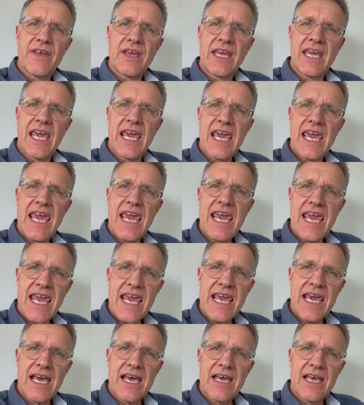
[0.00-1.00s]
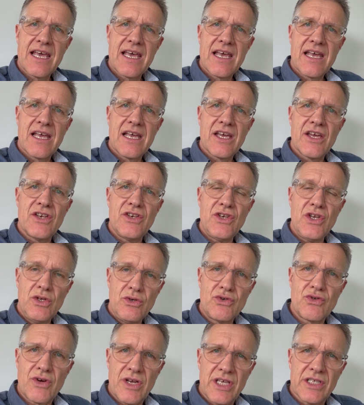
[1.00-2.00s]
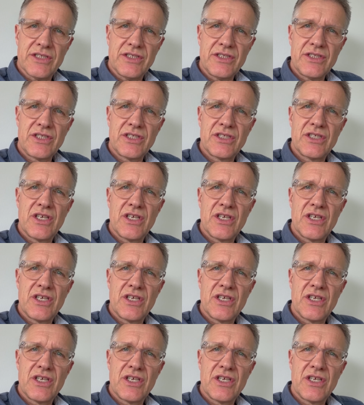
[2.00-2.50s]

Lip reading: key nutrients